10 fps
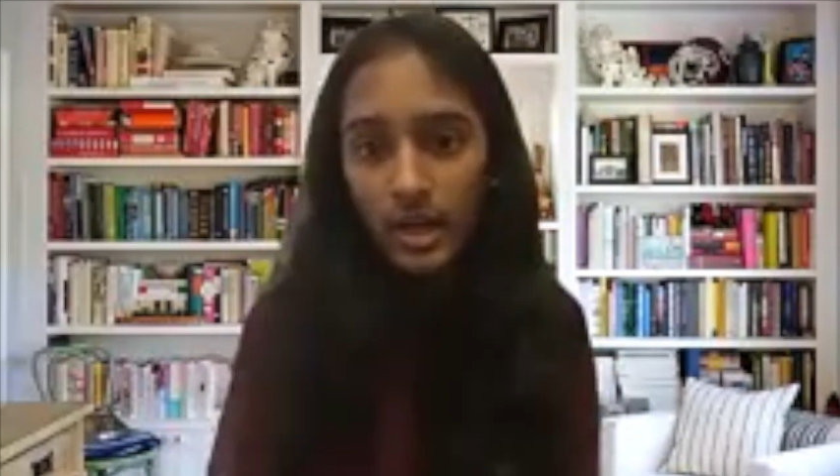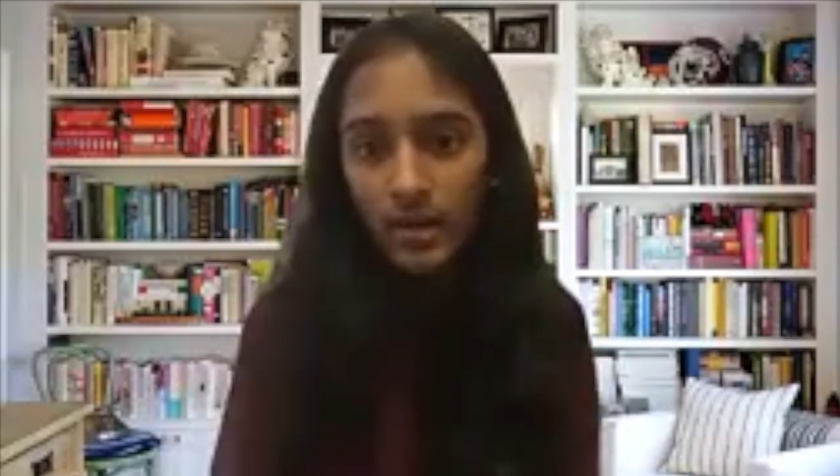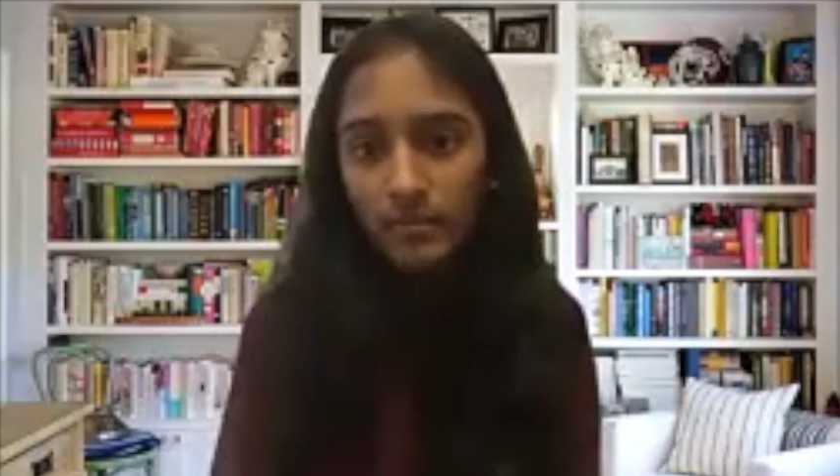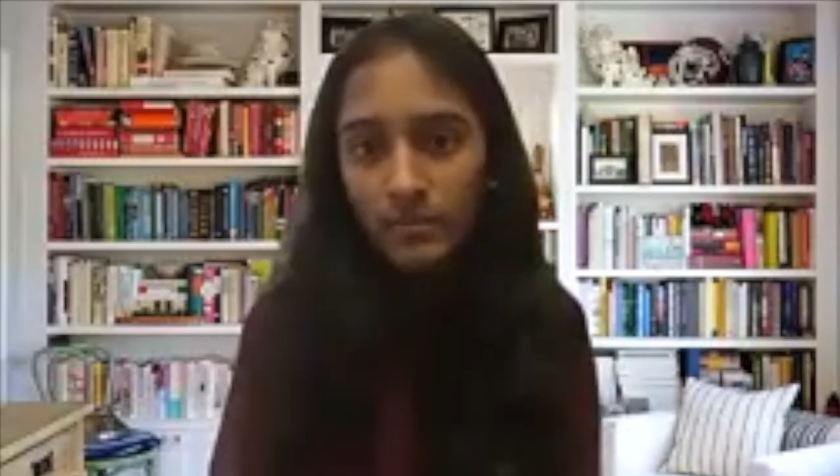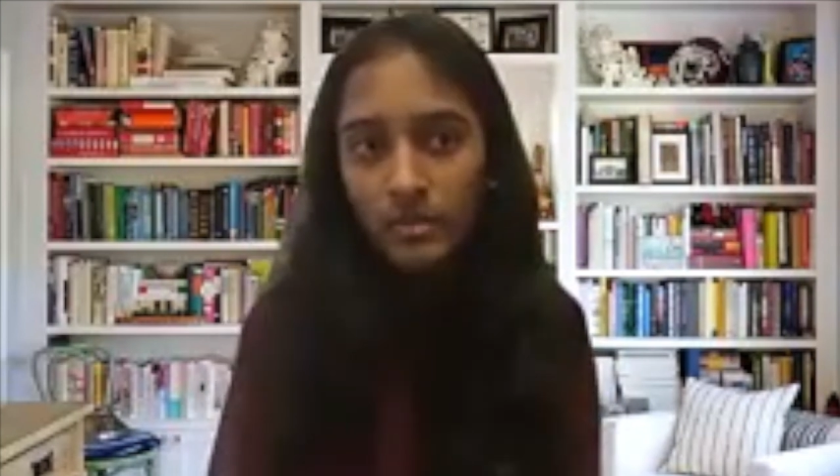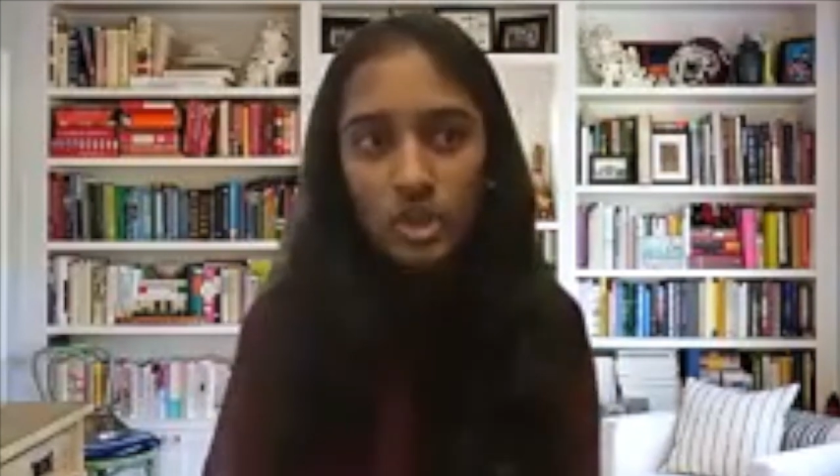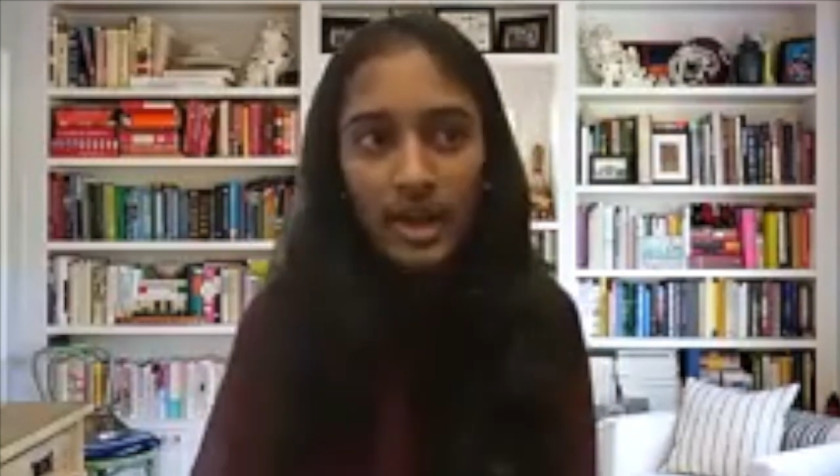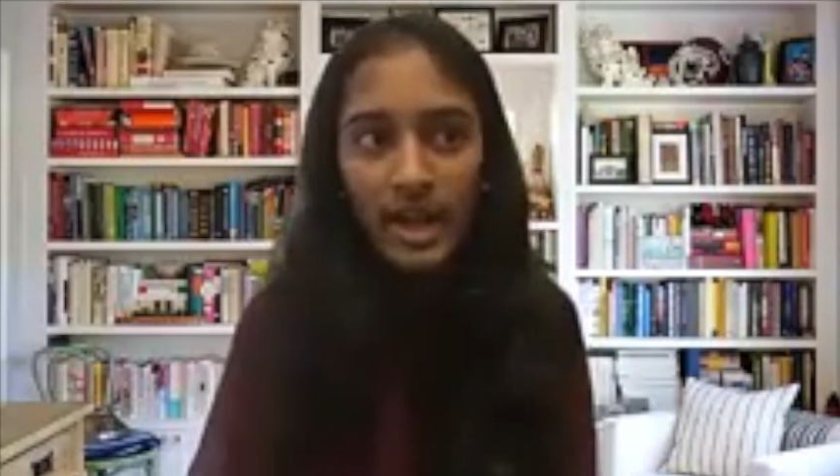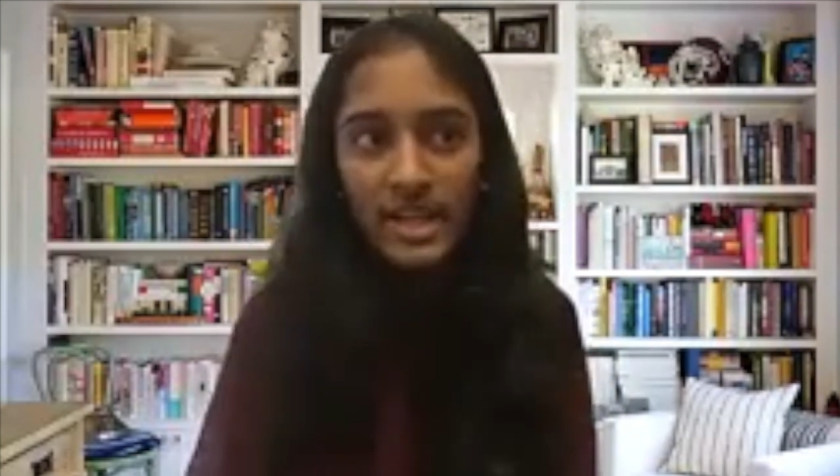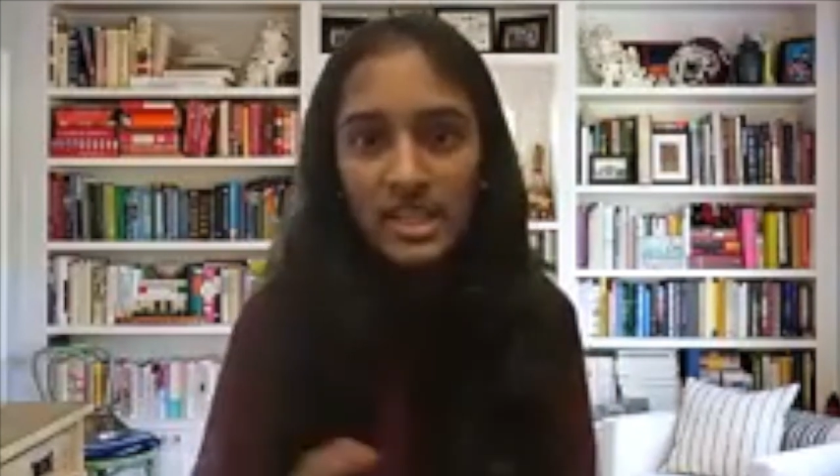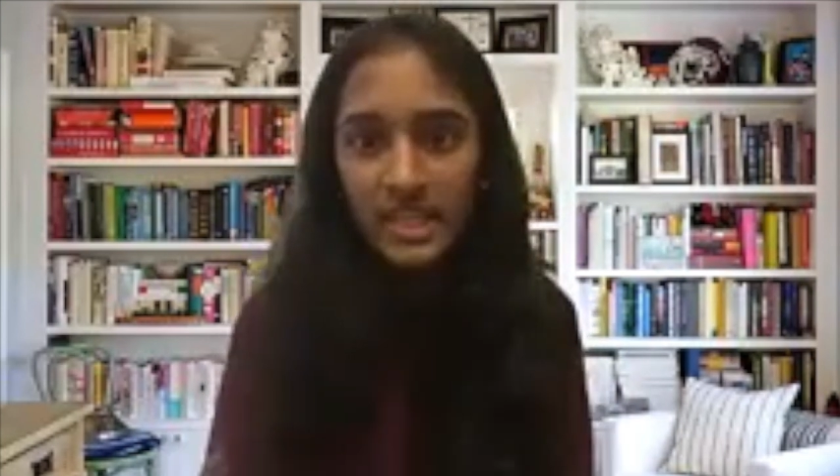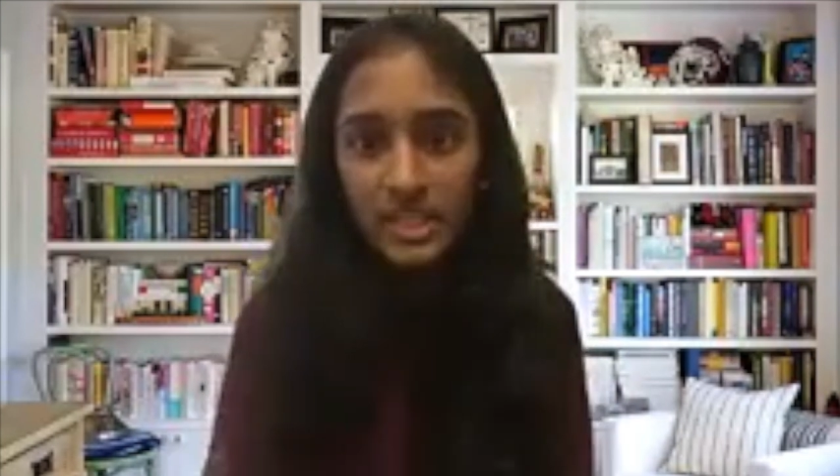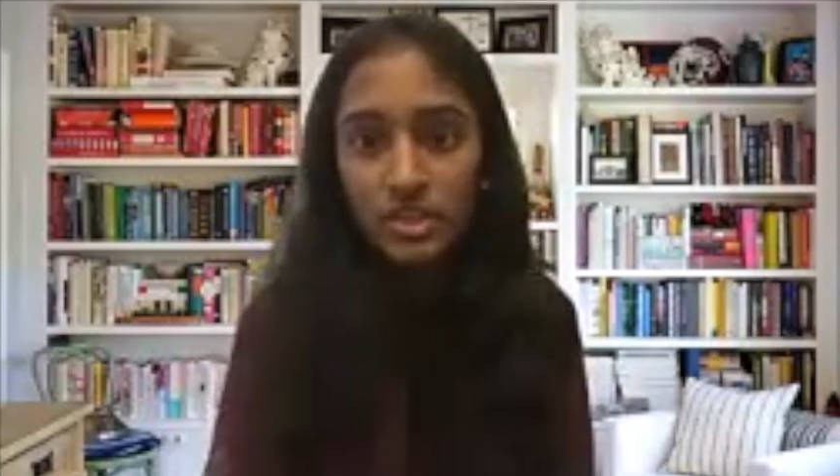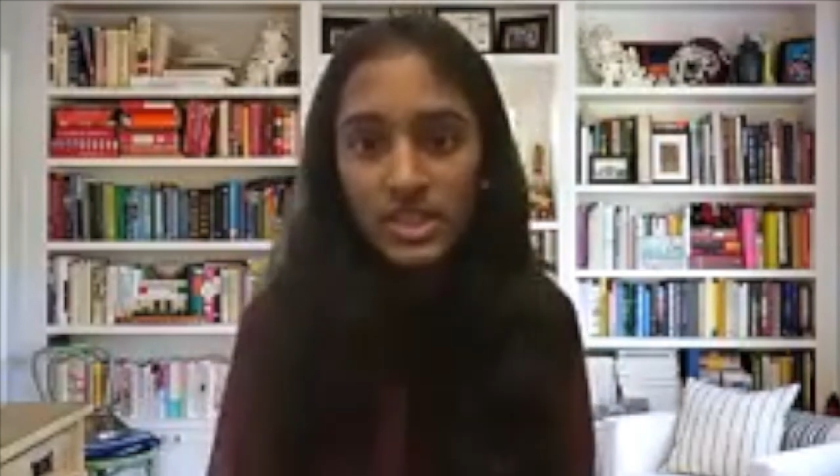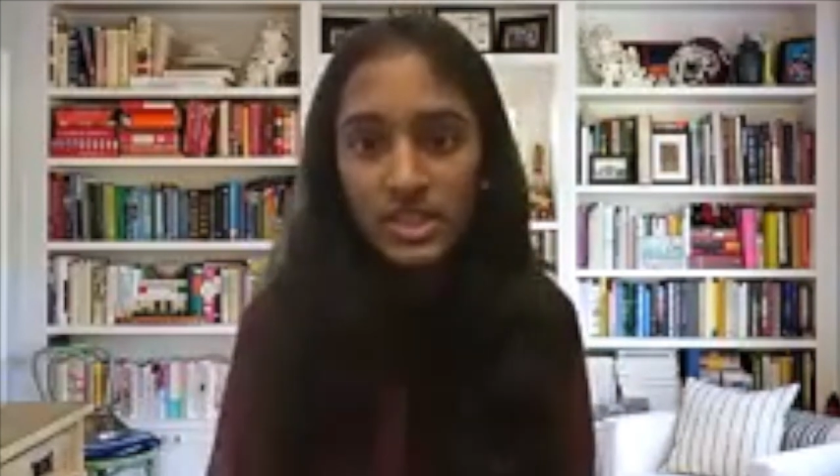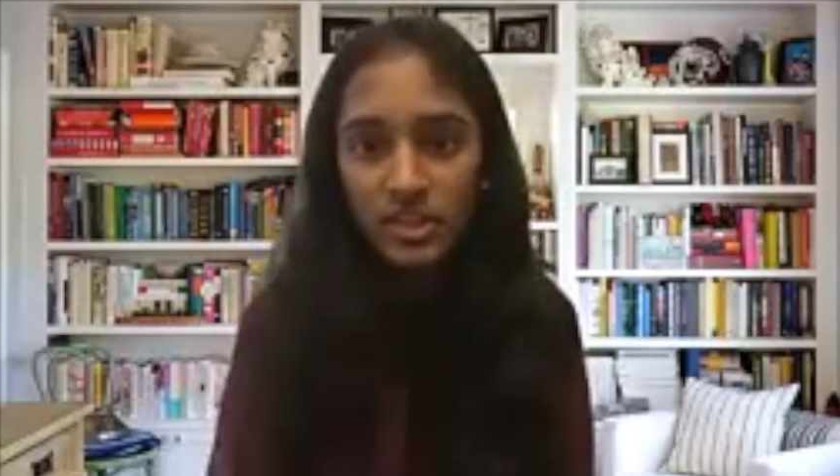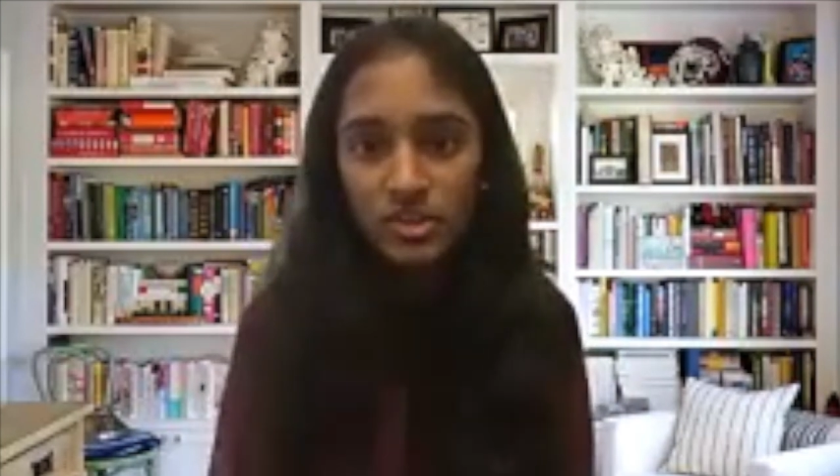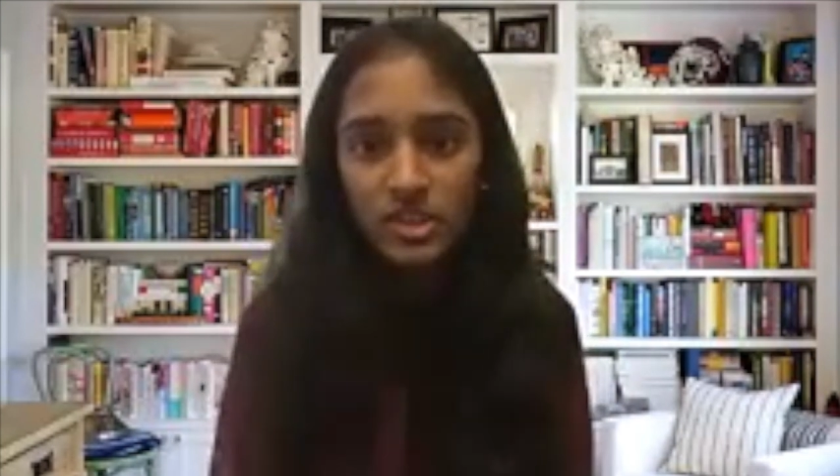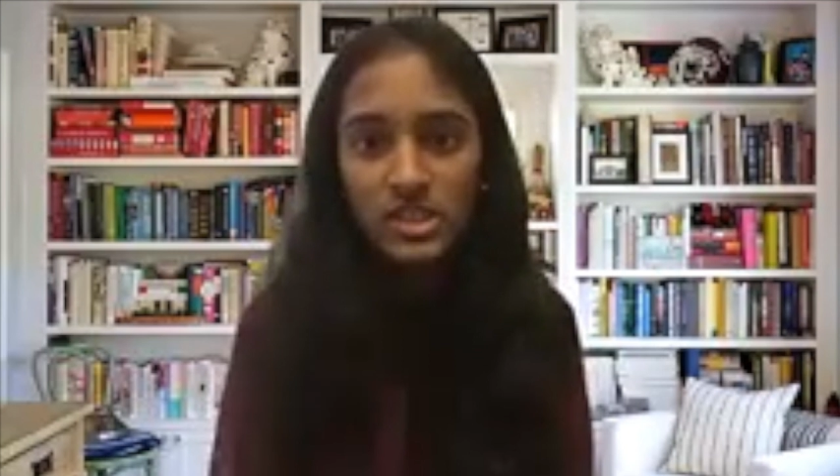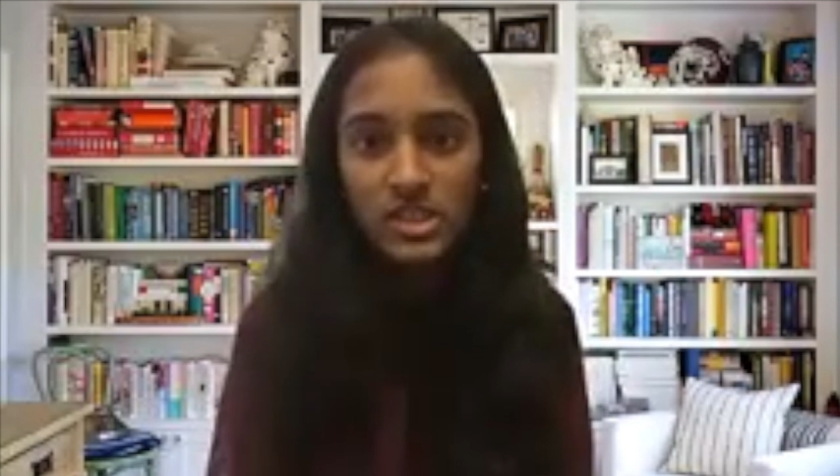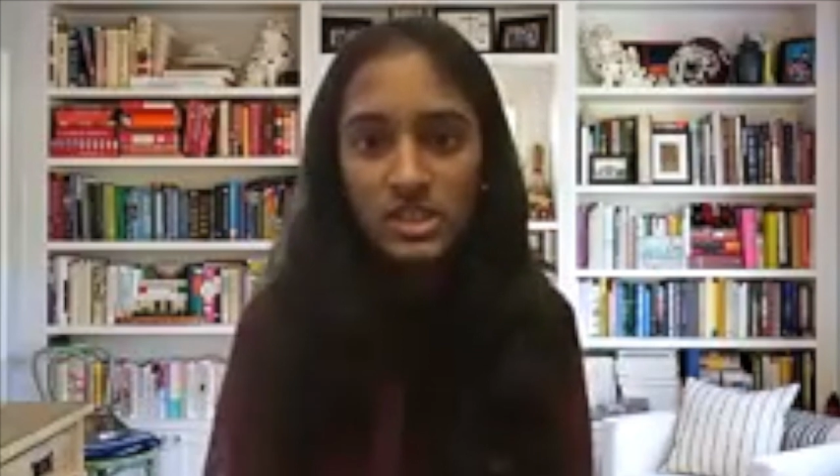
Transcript: GMAT has like 3 sections.